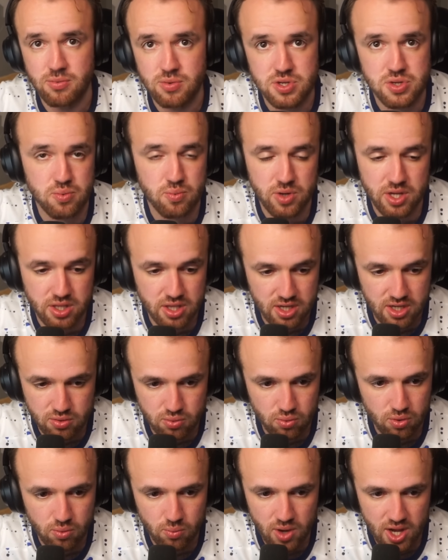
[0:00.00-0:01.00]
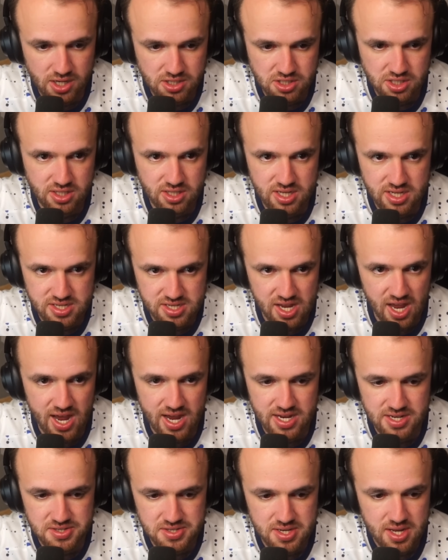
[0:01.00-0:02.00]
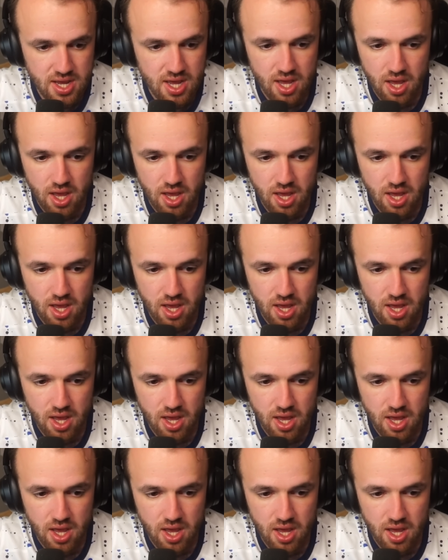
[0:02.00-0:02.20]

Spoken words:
was really cool, watching these guys